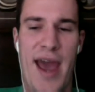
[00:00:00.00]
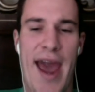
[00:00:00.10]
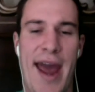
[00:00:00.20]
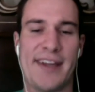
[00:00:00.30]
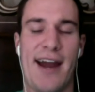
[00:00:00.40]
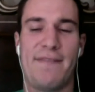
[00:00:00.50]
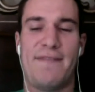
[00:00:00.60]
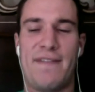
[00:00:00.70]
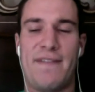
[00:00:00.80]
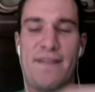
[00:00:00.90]
And it's kind of
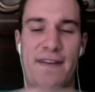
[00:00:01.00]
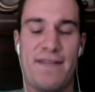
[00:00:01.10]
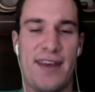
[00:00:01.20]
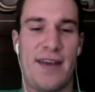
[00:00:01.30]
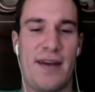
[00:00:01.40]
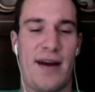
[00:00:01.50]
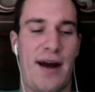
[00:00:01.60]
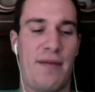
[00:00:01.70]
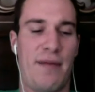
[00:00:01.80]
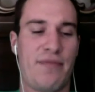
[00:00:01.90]

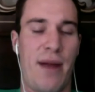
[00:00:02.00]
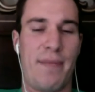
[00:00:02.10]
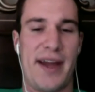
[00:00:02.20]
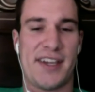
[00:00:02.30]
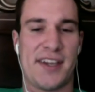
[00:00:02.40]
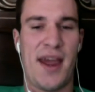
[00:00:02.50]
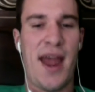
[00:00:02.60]
50-50 prop bets.